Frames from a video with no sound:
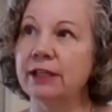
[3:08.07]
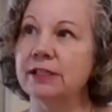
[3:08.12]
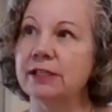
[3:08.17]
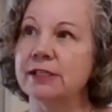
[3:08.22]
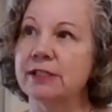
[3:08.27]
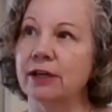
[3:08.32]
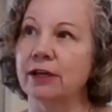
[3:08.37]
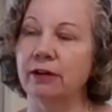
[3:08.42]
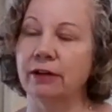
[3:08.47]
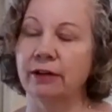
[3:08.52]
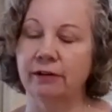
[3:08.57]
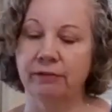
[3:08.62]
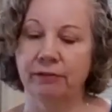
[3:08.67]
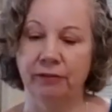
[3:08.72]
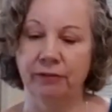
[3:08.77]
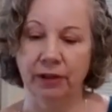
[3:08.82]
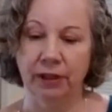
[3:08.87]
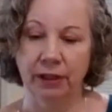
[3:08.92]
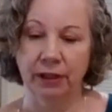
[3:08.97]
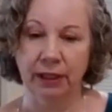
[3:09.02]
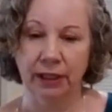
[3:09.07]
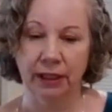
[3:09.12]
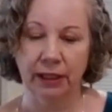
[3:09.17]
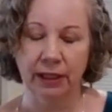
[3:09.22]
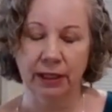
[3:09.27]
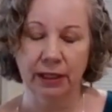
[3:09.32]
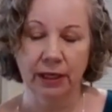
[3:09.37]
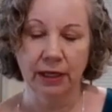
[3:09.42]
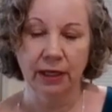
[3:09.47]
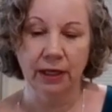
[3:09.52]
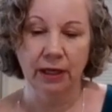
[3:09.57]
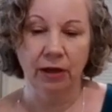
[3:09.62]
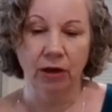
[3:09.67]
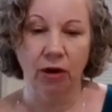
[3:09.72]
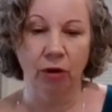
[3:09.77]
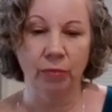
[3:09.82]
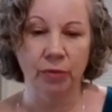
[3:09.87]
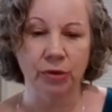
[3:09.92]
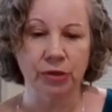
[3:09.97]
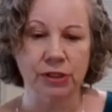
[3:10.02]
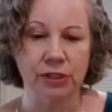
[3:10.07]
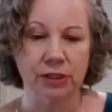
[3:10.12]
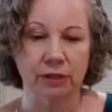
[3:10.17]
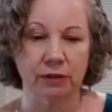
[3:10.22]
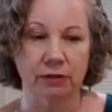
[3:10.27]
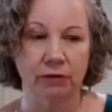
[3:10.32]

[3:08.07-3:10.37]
started feeling almost a